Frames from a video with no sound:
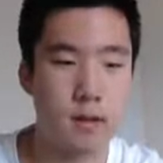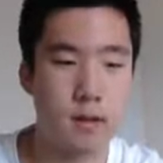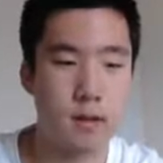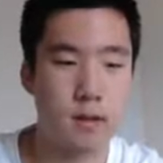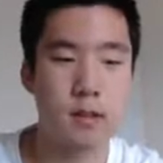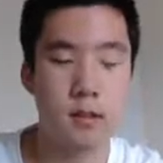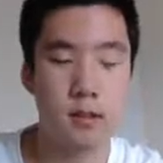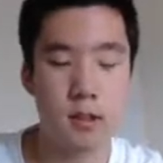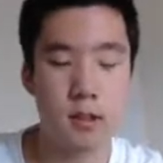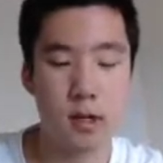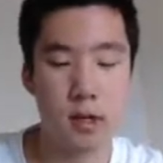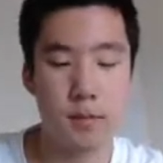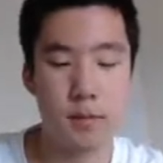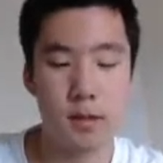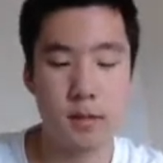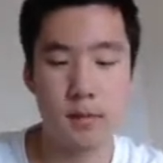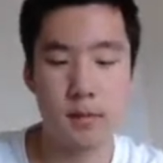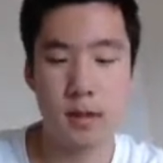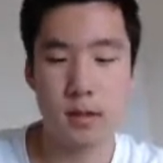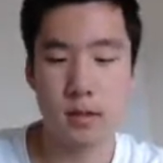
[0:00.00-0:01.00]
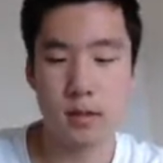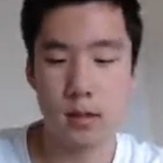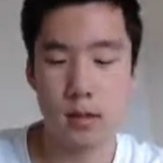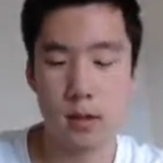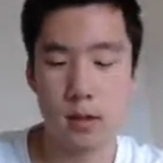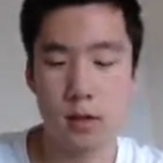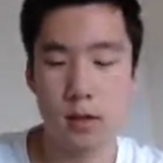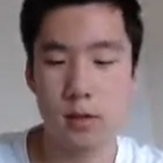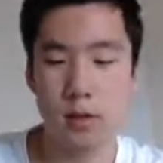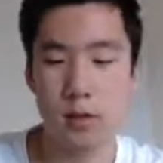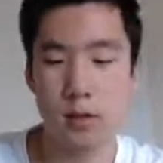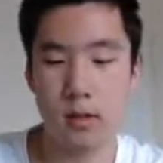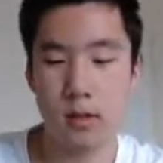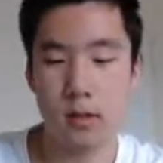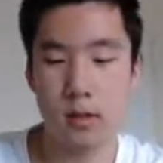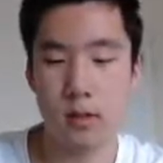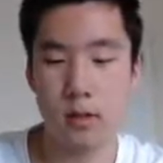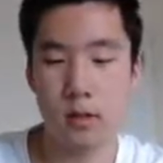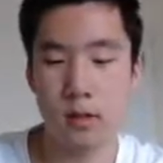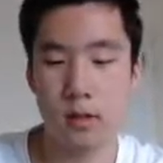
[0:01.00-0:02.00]
And copy and paste the code
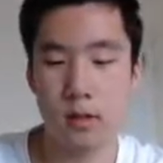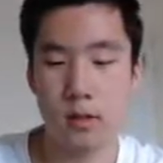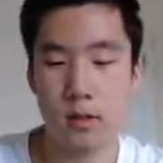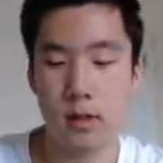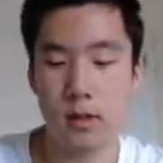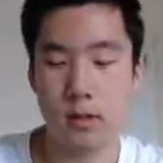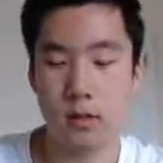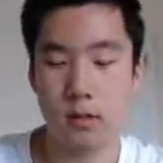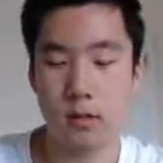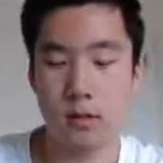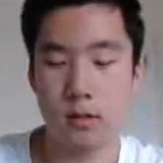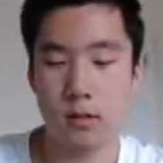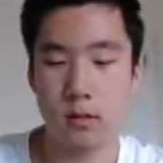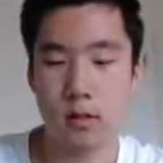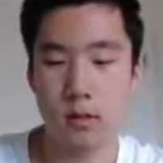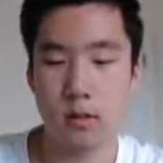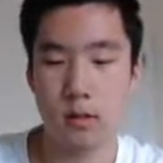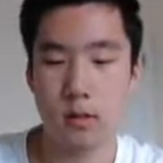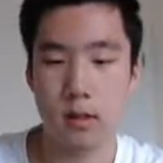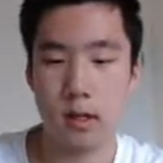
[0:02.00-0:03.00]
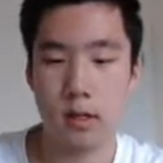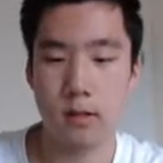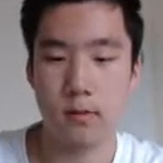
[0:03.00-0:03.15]
into also the chat